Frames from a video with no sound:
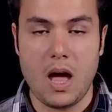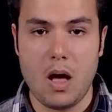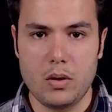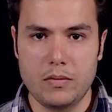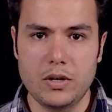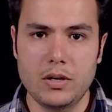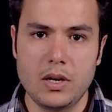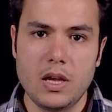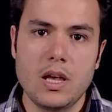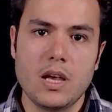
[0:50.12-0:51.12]
However,
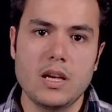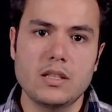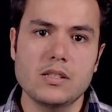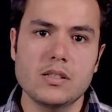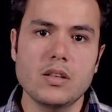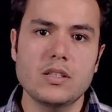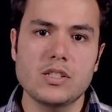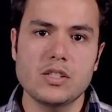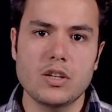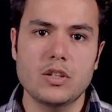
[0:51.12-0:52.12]
it is not
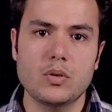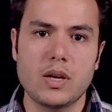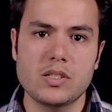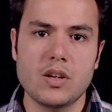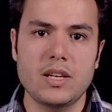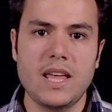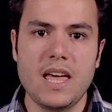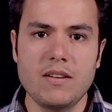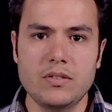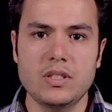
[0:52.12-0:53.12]
necessary to assign
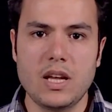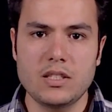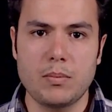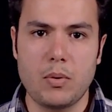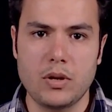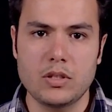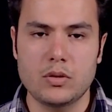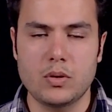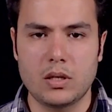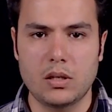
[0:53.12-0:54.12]
every data
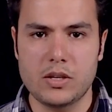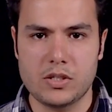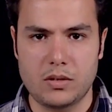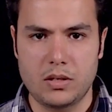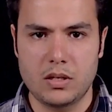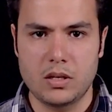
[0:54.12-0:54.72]
point to a cluster.